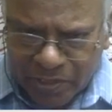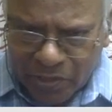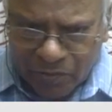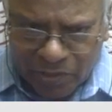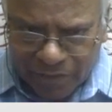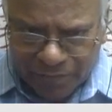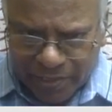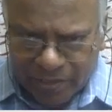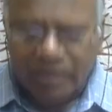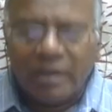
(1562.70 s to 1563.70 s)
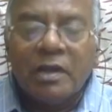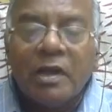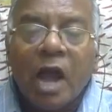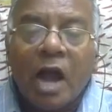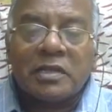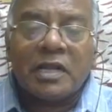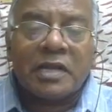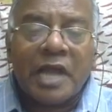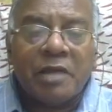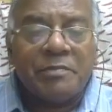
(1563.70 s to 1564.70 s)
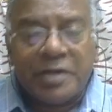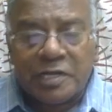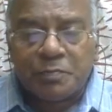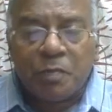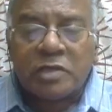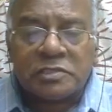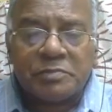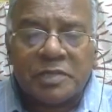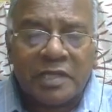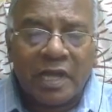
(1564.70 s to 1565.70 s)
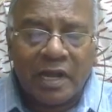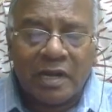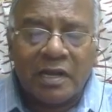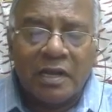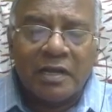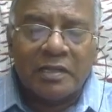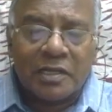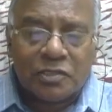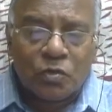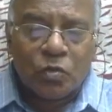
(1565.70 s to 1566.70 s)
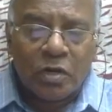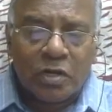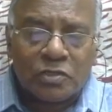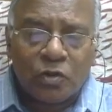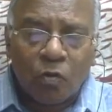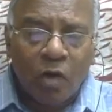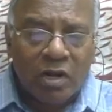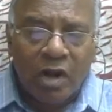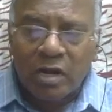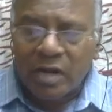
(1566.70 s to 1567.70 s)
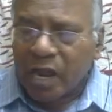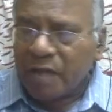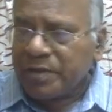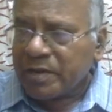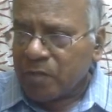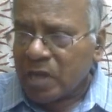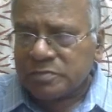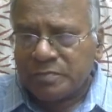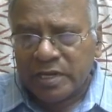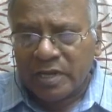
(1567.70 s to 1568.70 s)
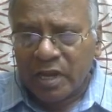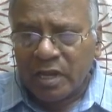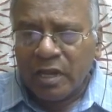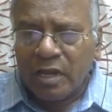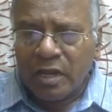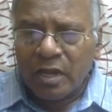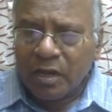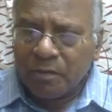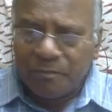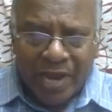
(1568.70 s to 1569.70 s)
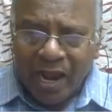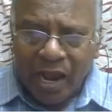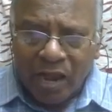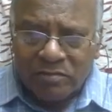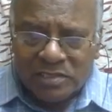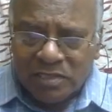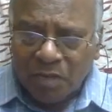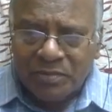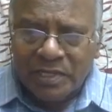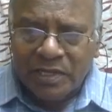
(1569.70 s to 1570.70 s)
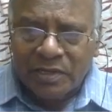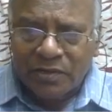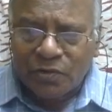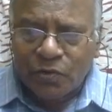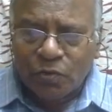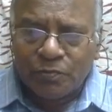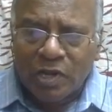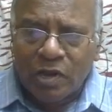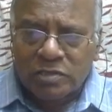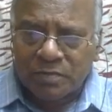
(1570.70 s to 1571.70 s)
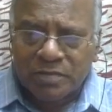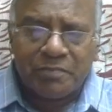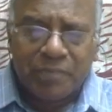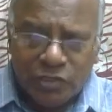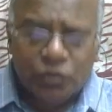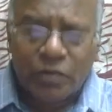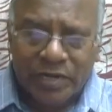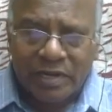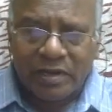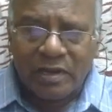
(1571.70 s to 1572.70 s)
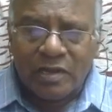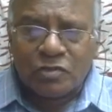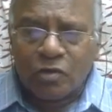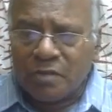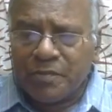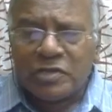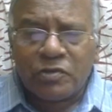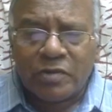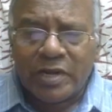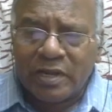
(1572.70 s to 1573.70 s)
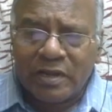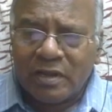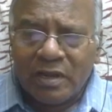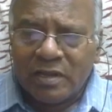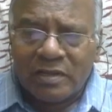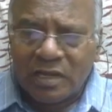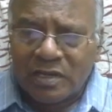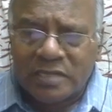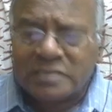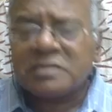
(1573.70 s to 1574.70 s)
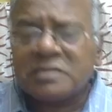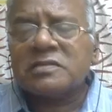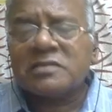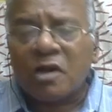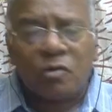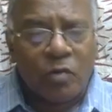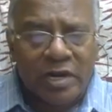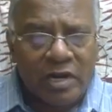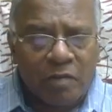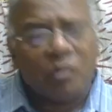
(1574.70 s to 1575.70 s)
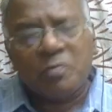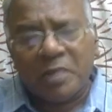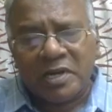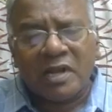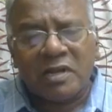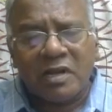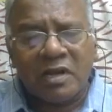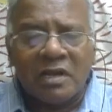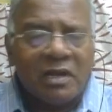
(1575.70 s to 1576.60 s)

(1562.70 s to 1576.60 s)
you are giving it. At that time it is possible that the students who are not having mass media may have something new because of their maturity. So the maturity the researcher is not worried about, but then